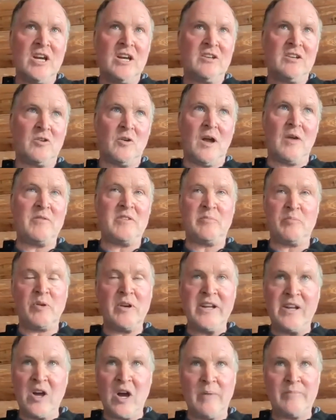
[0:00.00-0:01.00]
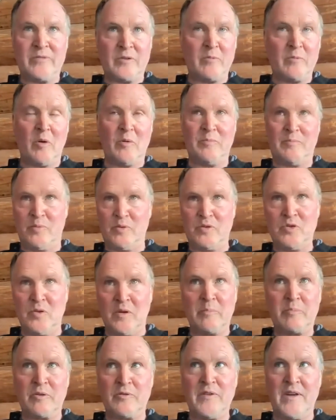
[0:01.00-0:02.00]
So I was pretty comfortable
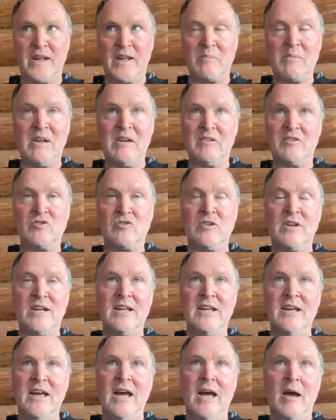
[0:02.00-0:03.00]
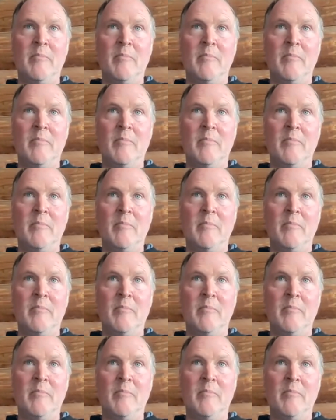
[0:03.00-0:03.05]
doing prophetic ministry.